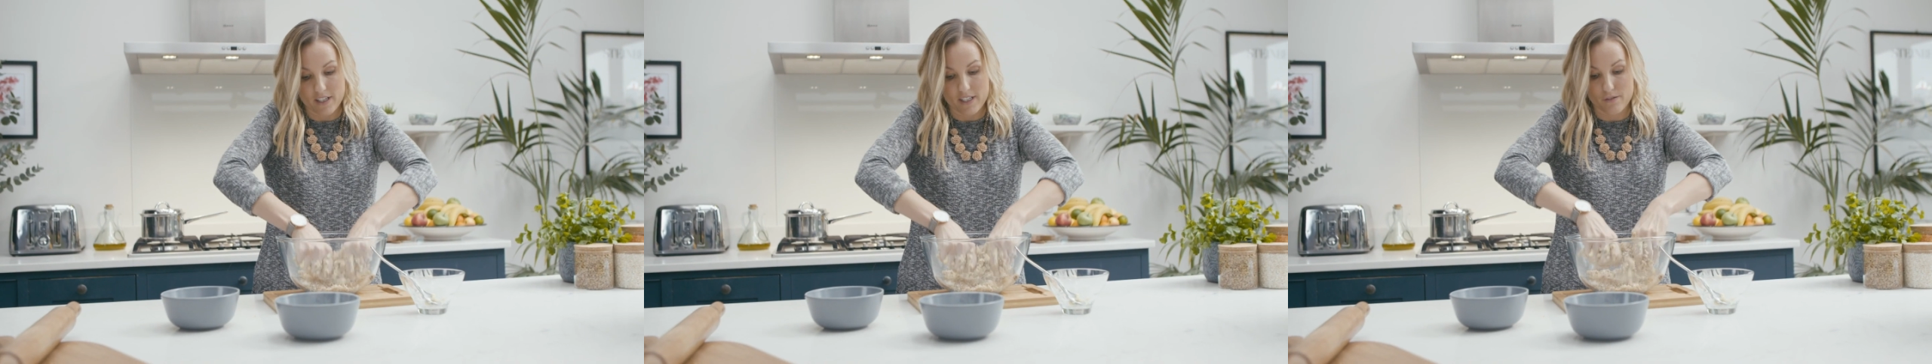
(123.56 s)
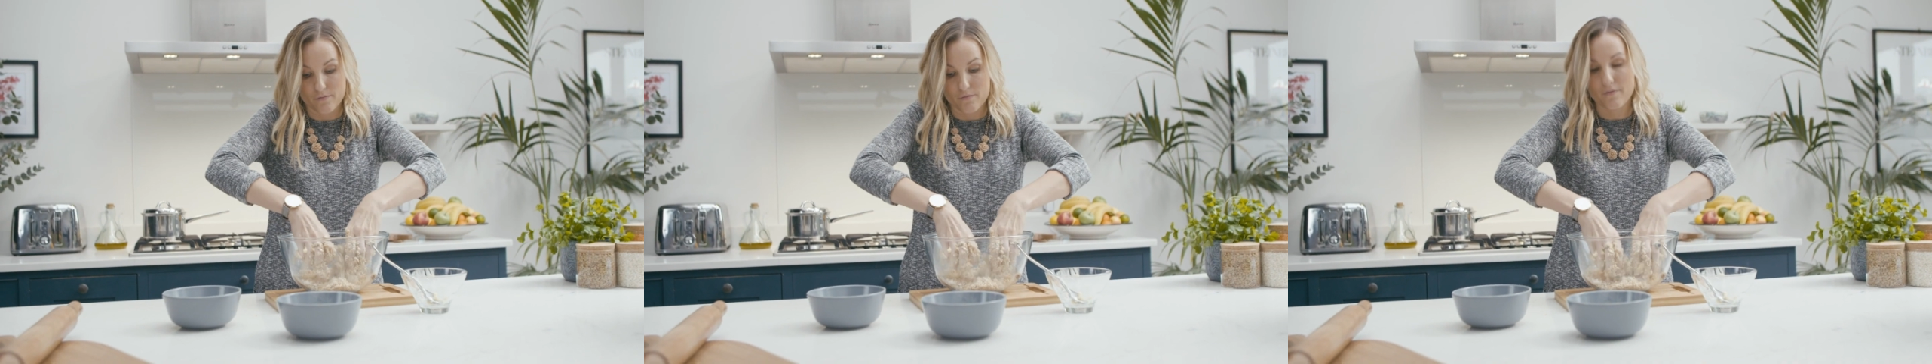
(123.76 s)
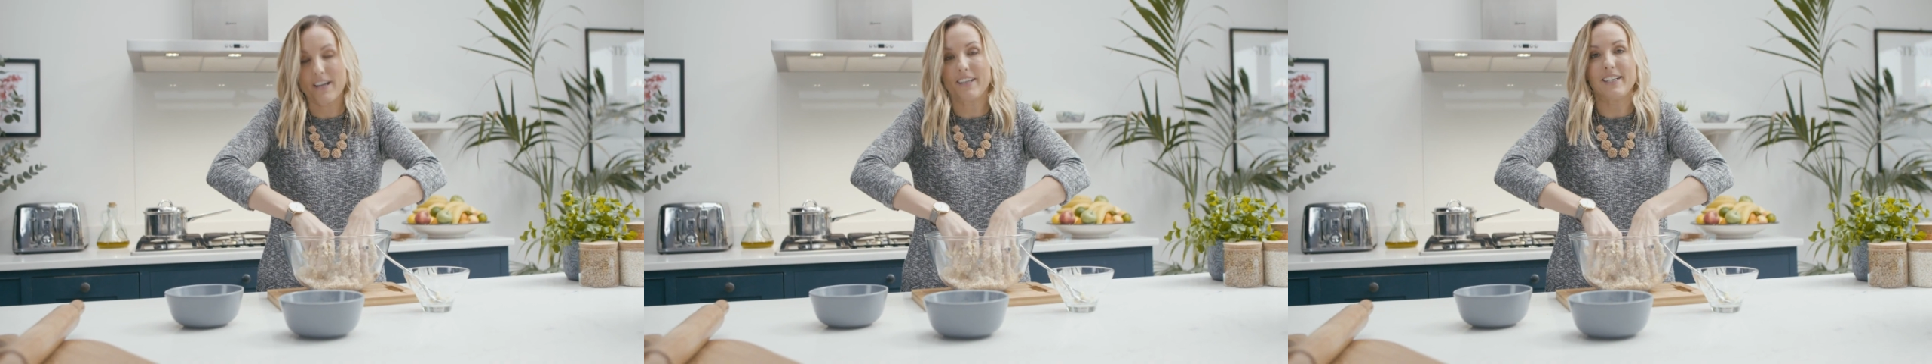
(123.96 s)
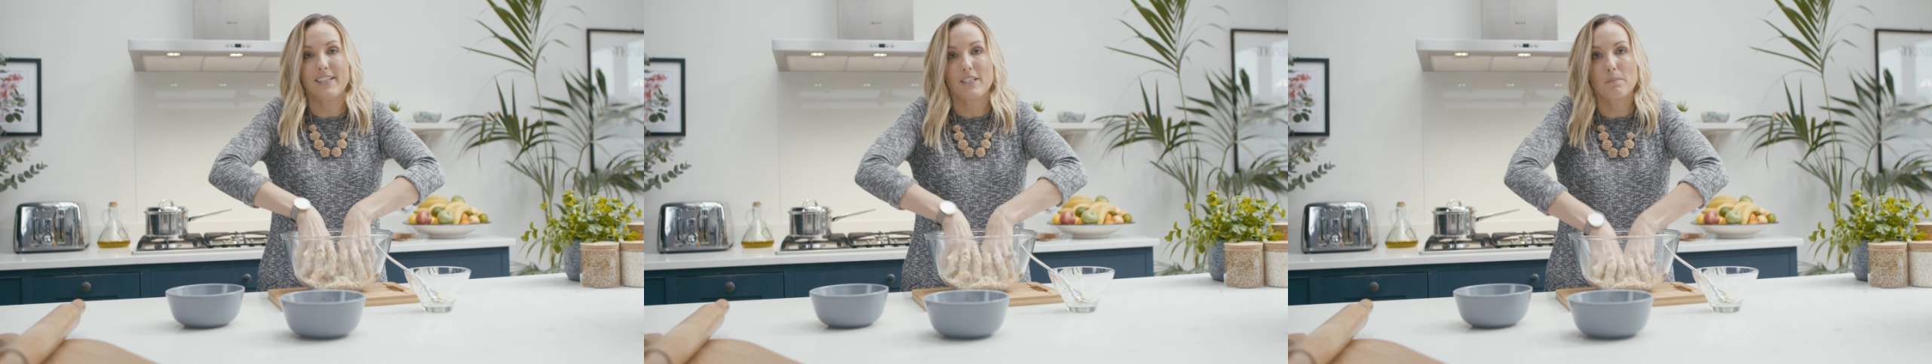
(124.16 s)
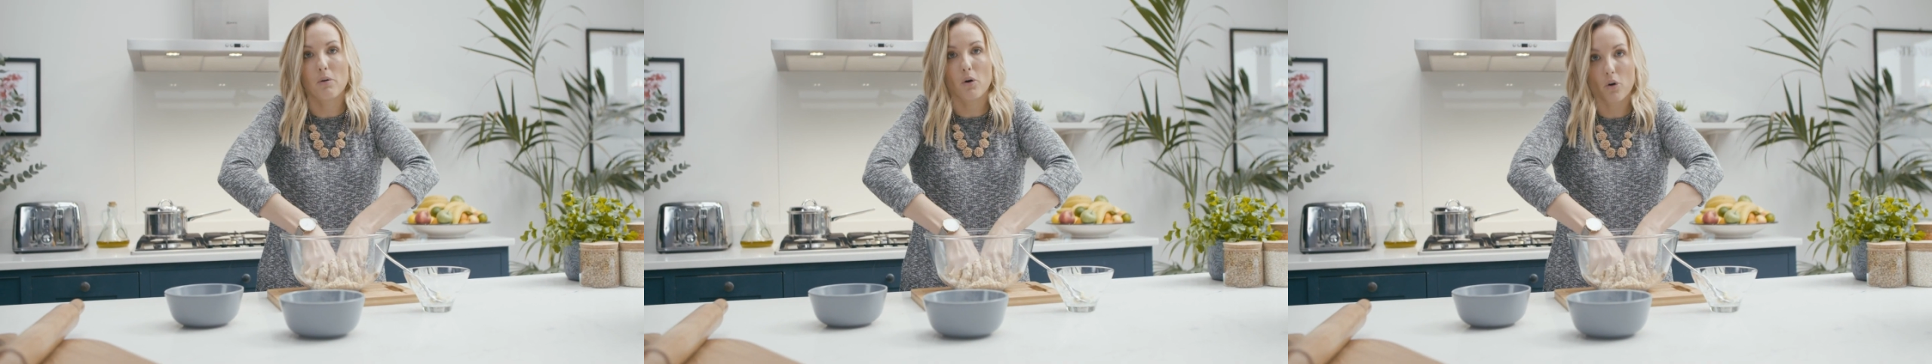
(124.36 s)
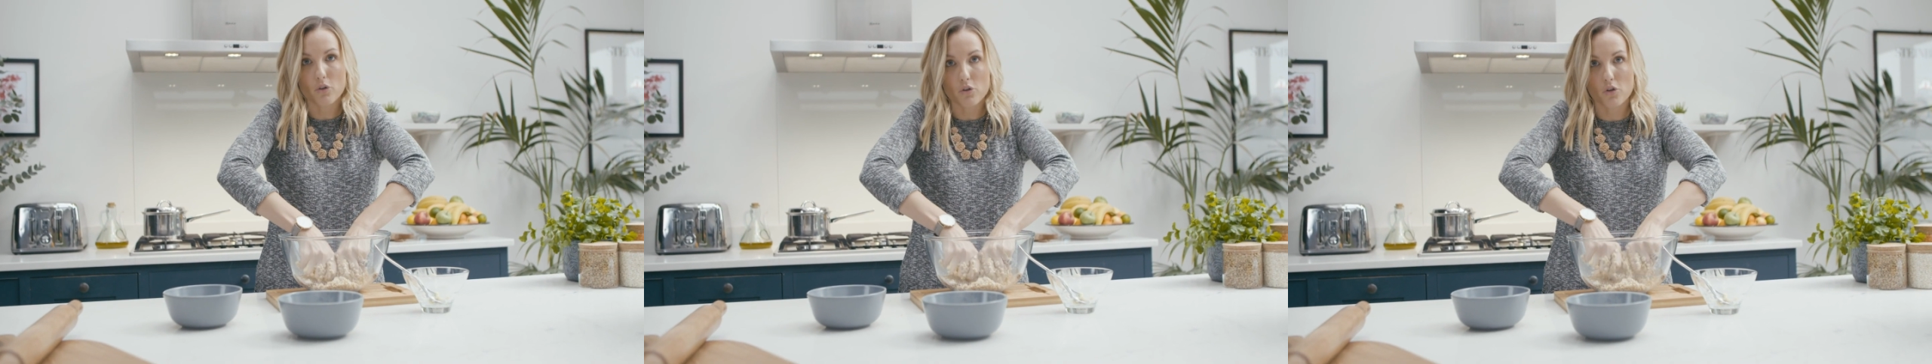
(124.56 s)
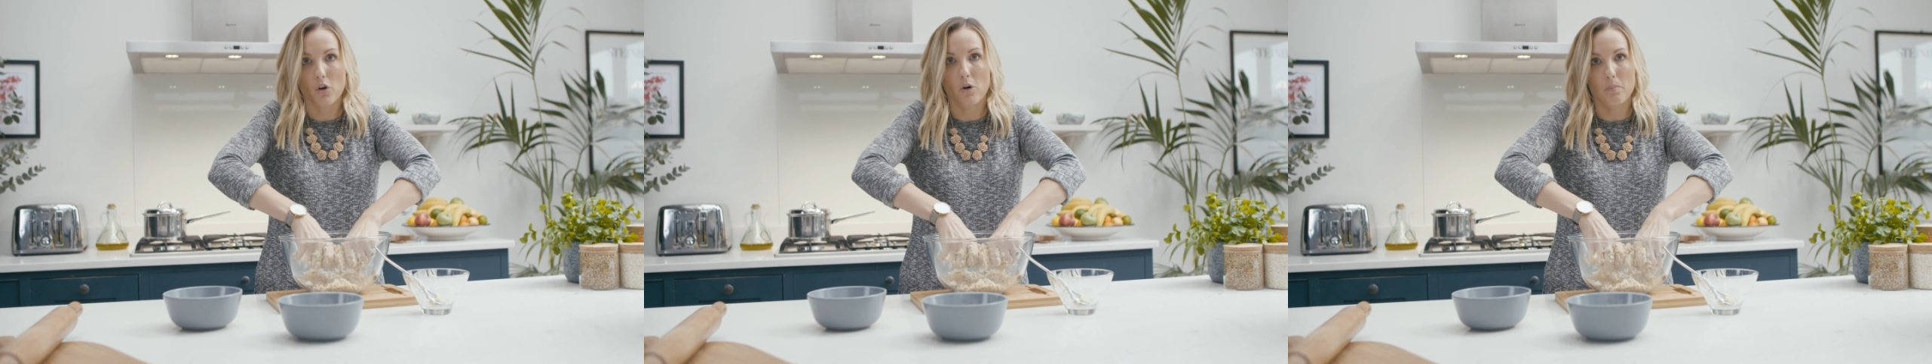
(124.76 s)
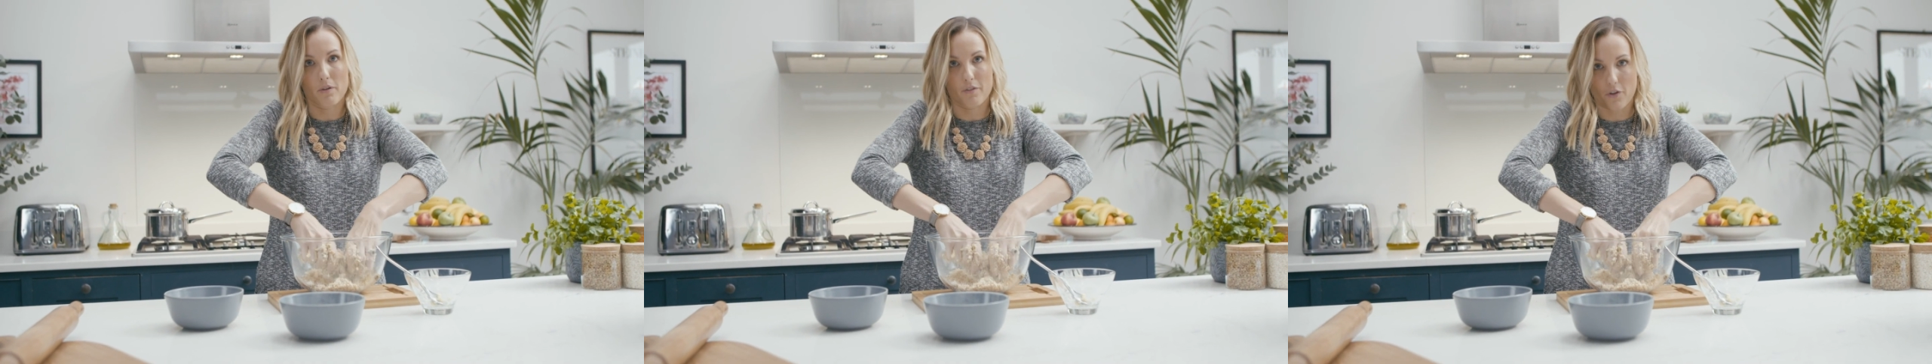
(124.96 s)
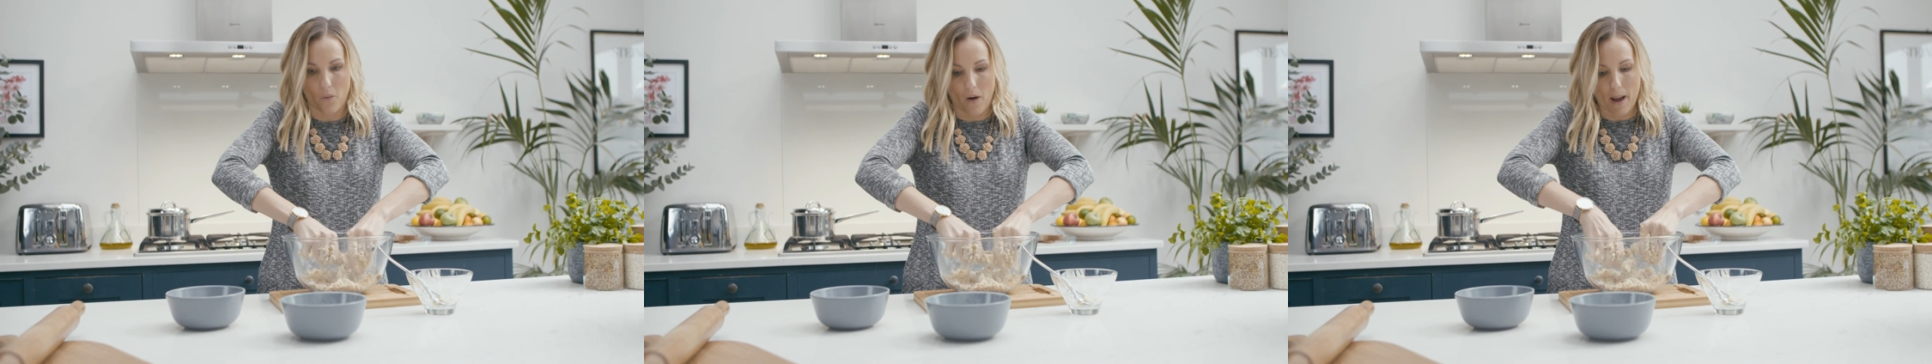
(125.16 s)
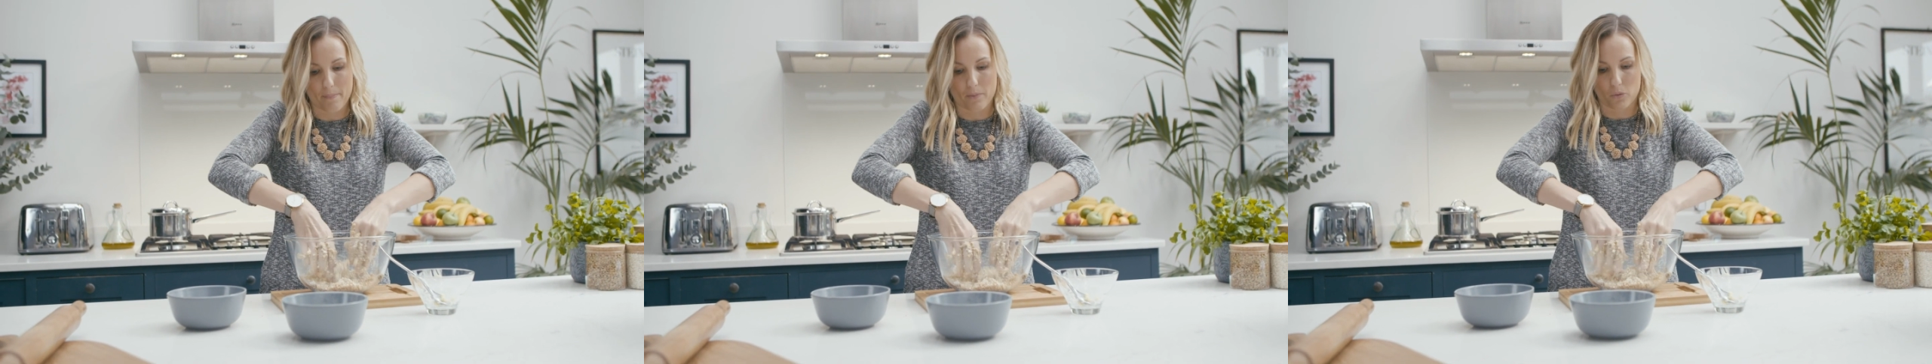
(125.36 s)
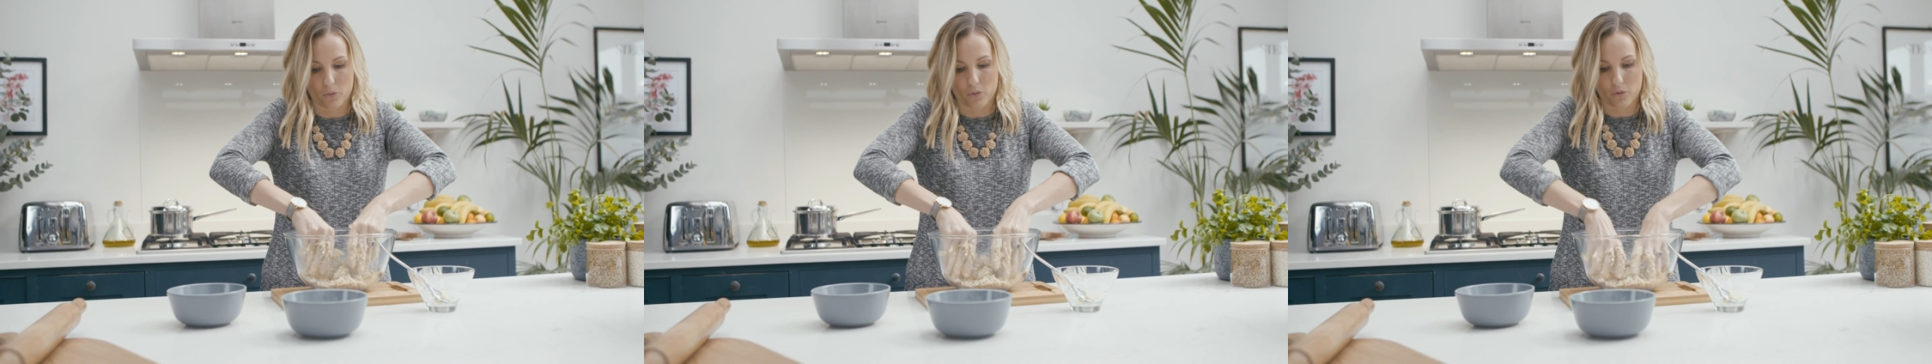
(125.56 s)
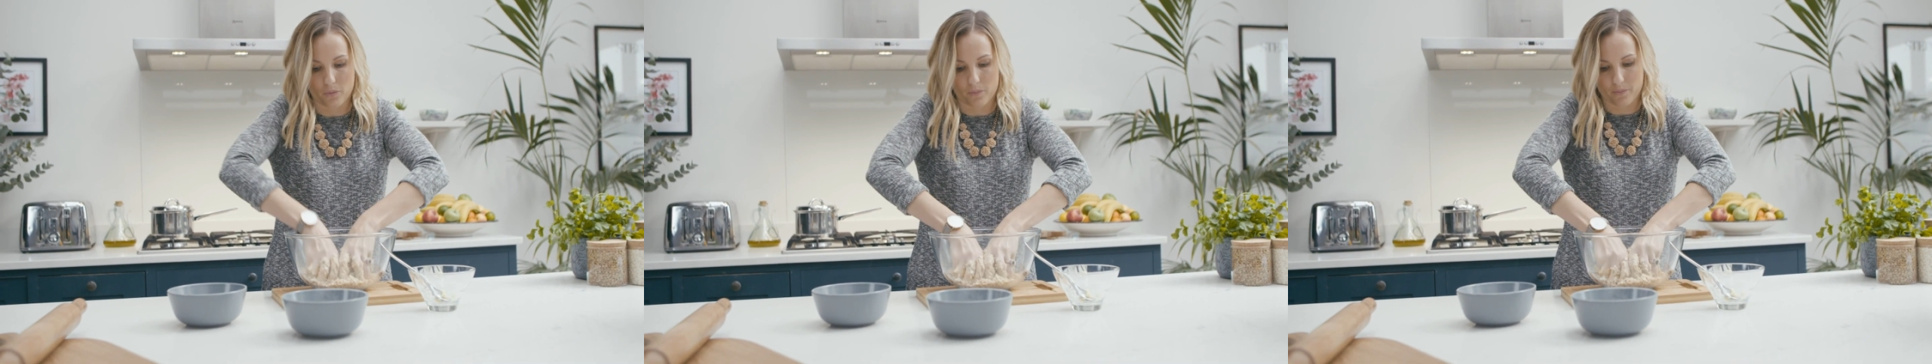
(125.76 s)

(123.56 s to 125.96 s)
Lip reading: is ready to put on top of your apples.